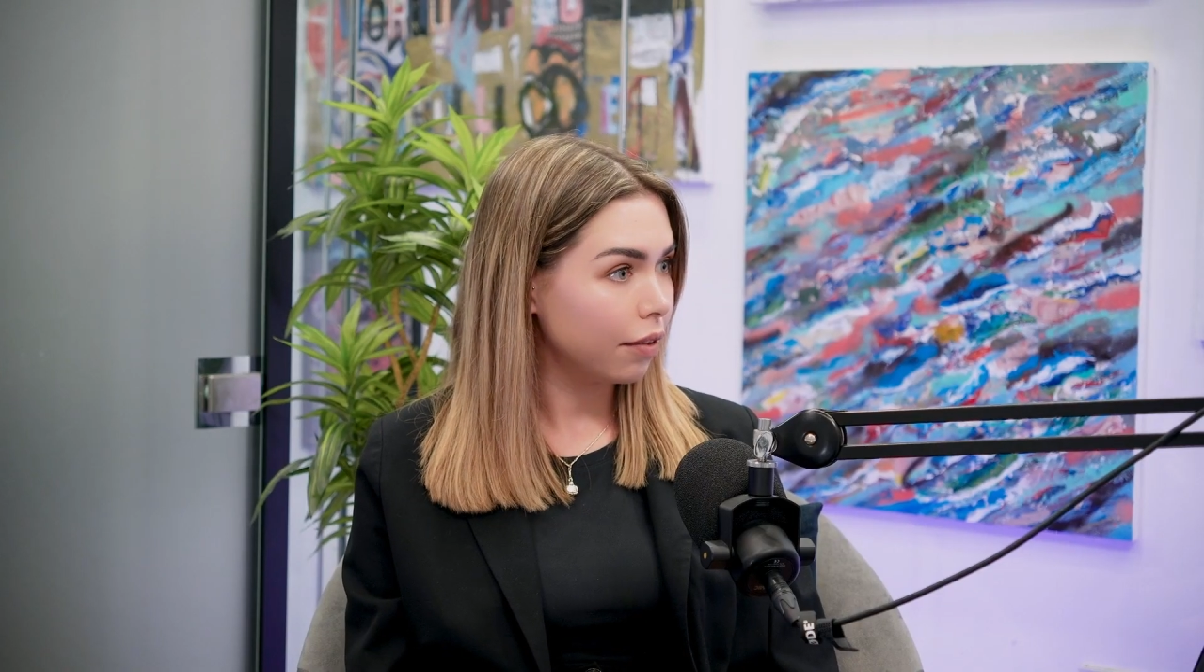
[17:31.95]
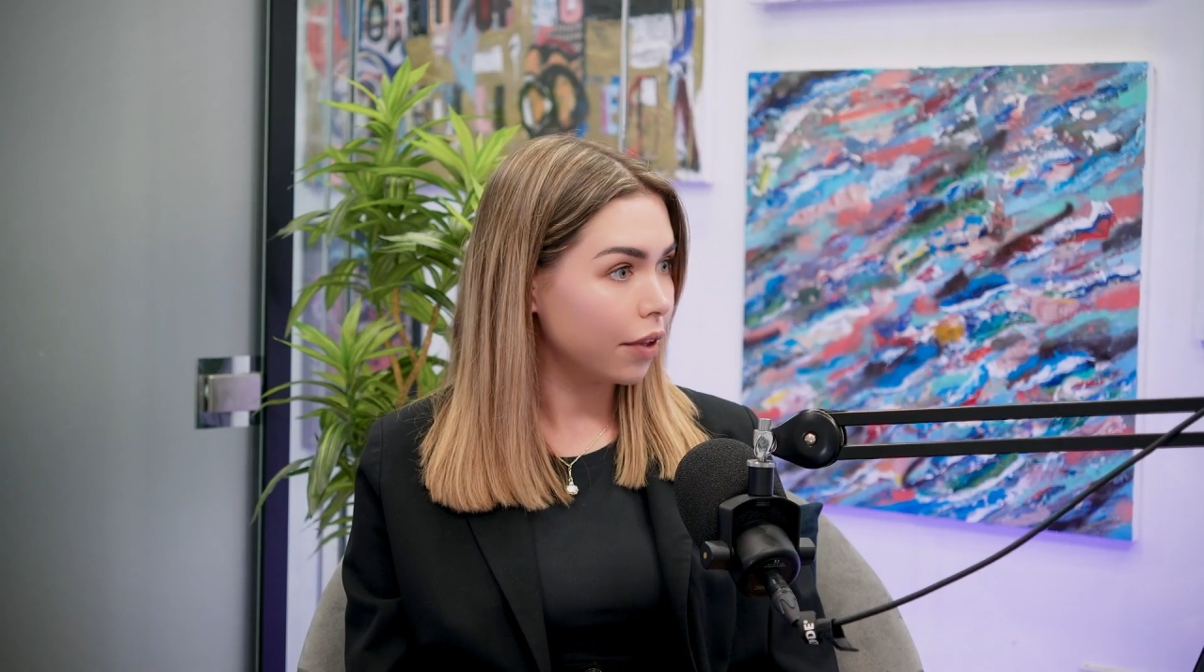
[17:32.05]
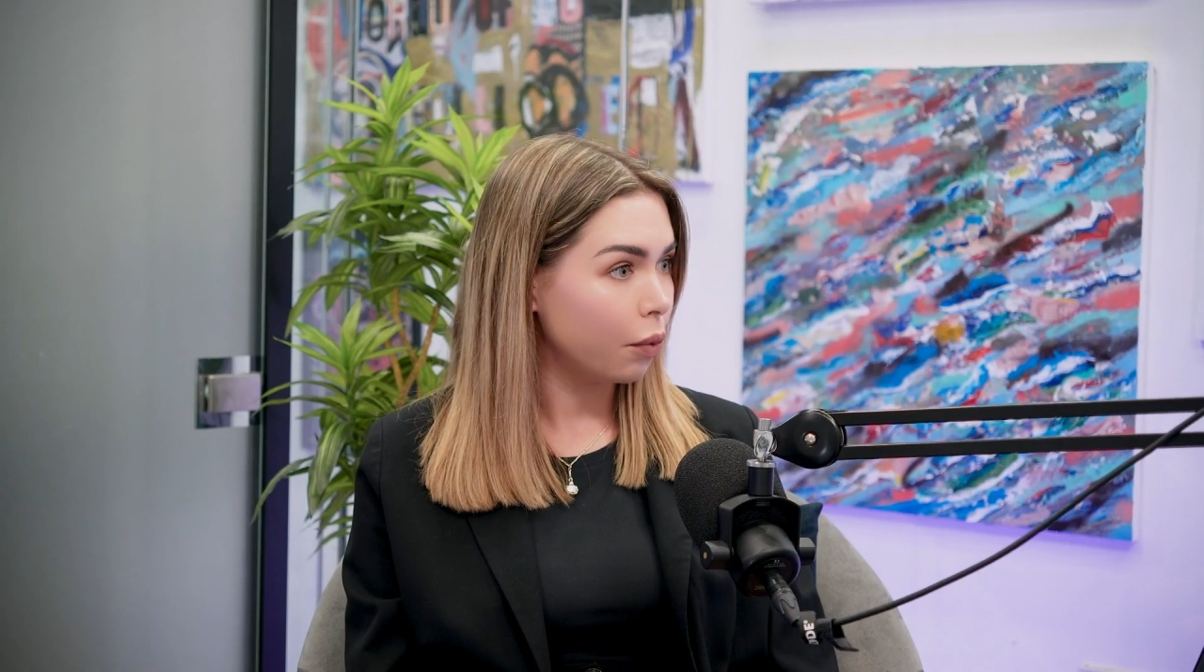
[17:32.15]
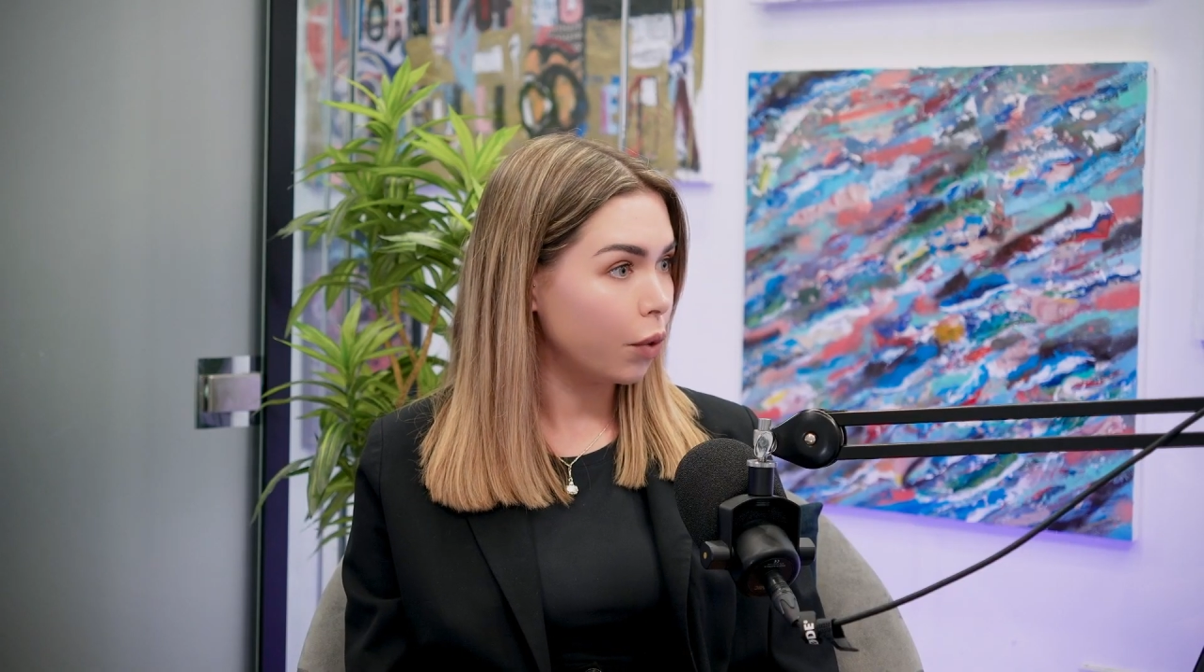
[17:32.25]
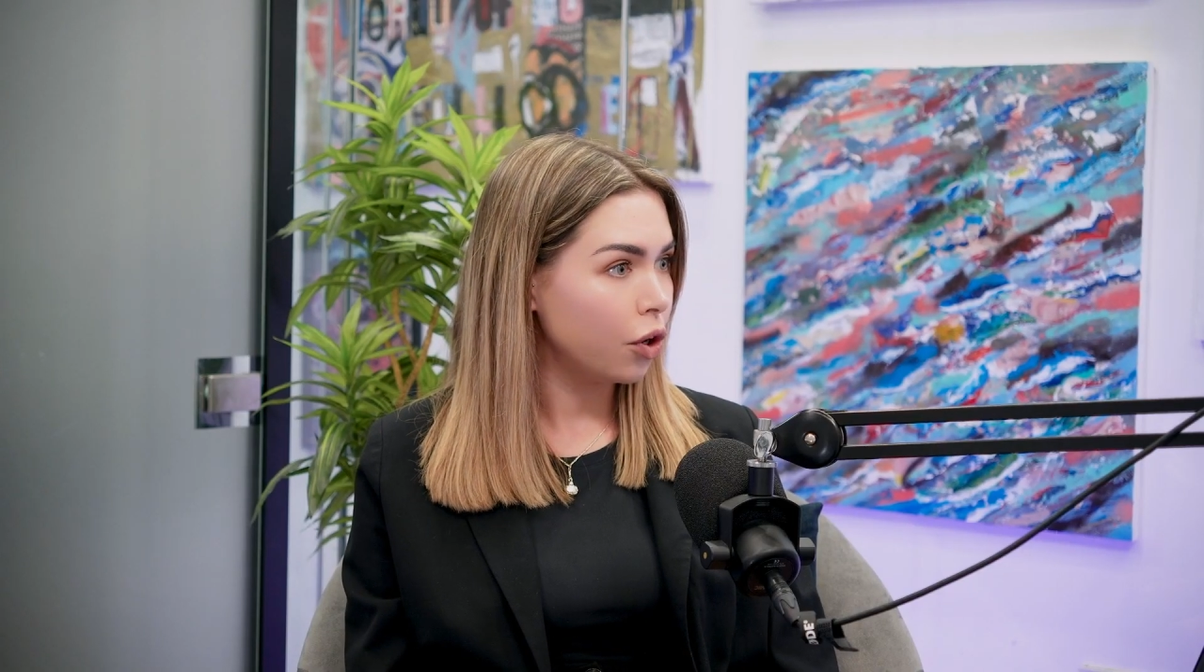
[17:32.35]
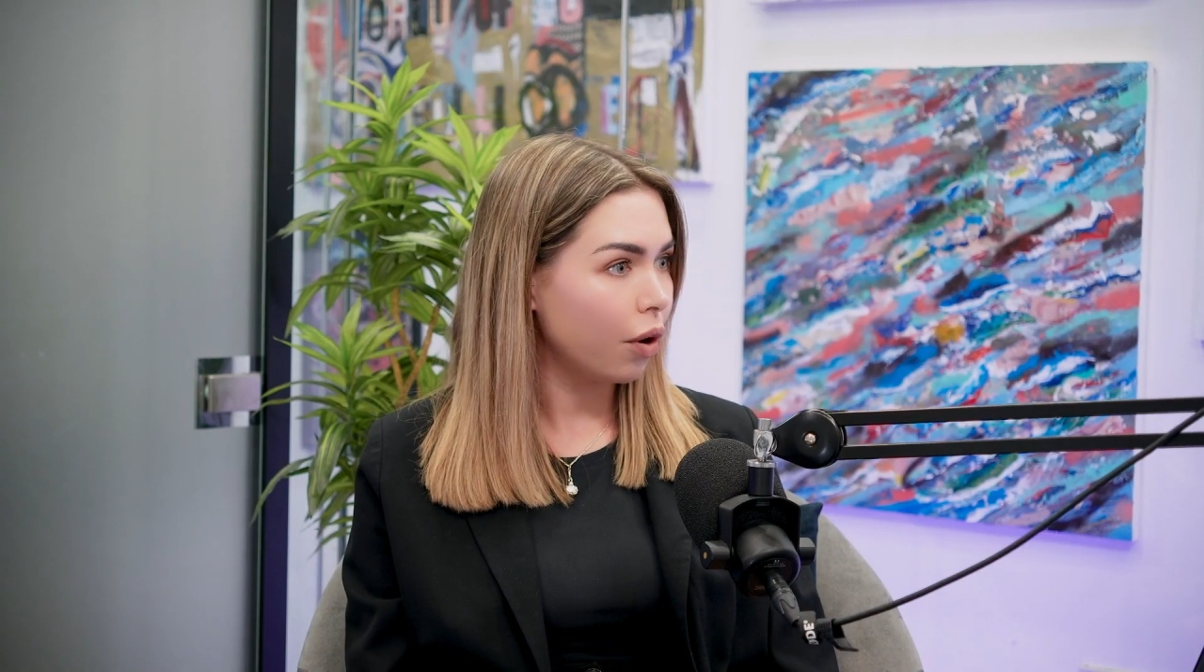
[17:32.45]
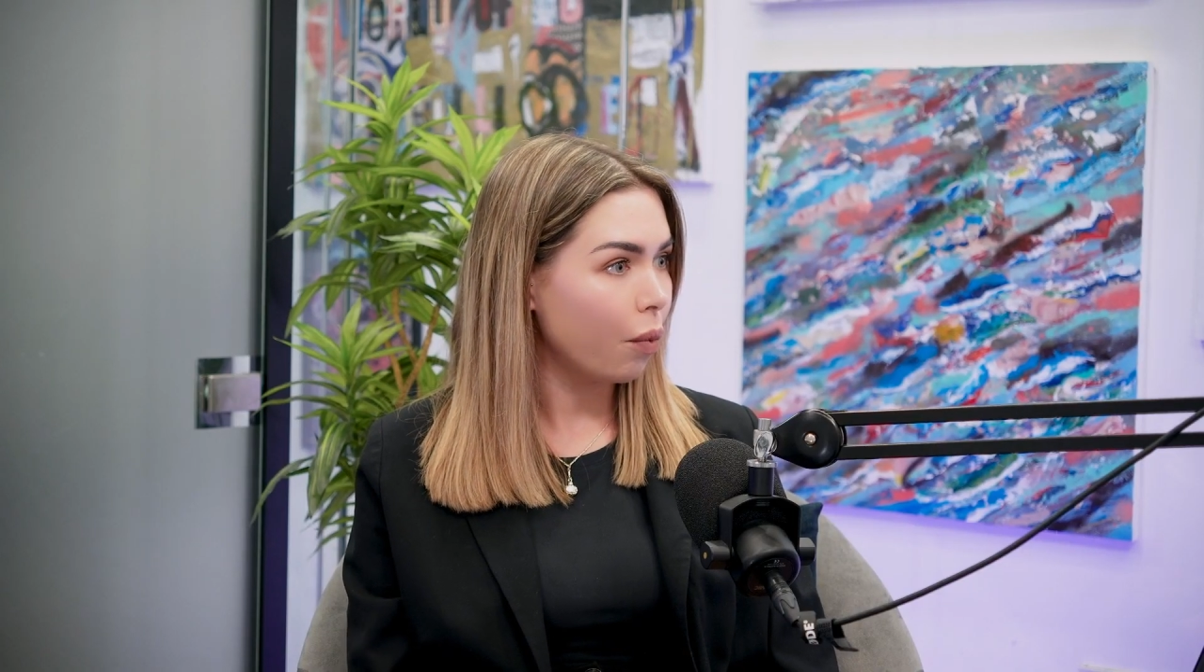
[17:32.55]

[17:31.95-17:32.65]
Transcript: that we're not